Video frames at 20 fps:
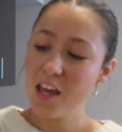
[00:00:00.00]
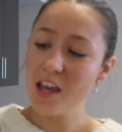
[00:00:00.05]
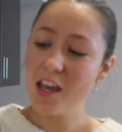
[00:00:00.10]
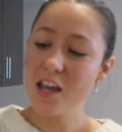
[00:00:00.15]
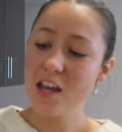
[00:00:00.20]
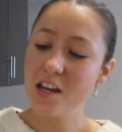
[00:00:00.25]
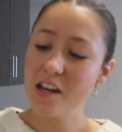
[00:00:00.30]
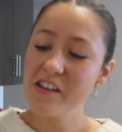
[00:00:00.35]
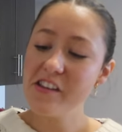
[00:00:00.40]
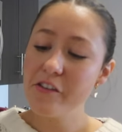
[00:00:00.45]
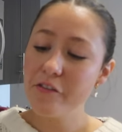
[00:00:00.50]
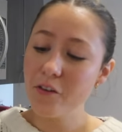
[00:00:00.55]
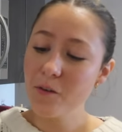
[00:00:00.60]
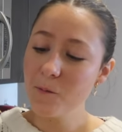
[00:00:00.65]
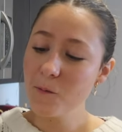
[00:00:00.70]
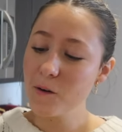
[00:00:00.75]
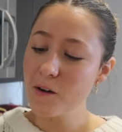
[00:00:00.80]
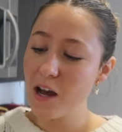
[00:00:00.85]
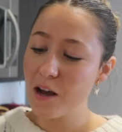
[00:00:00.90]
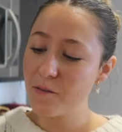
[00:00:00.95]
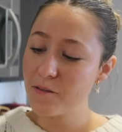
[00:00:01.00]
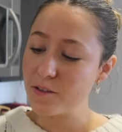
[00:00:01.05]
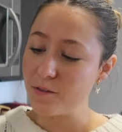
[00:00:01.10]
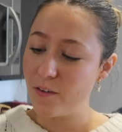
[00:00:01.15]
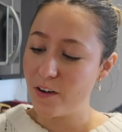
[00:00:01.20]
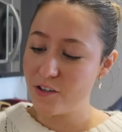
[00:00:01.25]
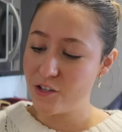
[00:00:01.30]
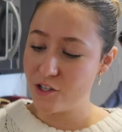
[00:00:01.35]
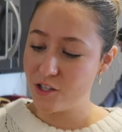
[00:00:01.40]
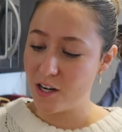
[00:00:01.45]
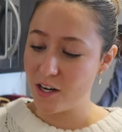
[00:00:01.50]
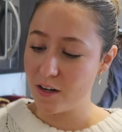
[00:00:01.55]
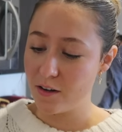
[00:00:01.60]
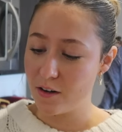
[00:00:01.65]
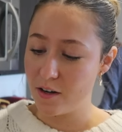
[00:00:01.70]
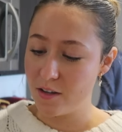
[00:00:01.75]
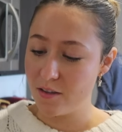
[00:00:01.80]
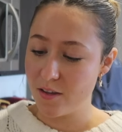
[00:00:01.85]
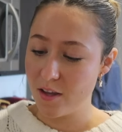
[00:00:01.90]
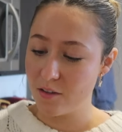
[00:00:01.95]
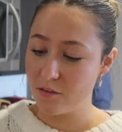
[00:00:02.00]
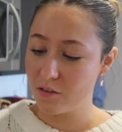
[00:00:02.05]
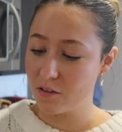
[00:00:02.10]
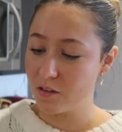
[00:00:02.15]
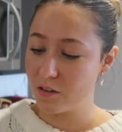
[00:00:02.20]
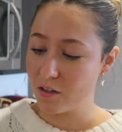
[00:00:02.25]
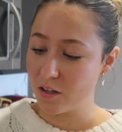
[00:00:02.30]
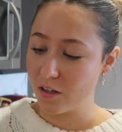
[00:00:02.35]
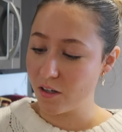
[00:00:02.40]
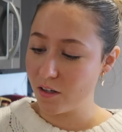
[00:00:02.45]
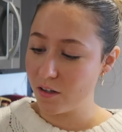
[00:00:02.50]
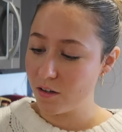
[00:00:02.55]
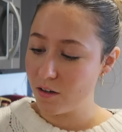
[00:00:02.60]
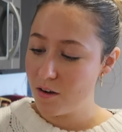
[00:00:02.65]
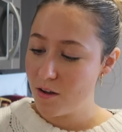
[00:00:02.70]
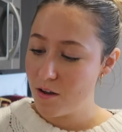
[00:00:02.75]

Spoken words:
And even when I was vegetarian, they looked good.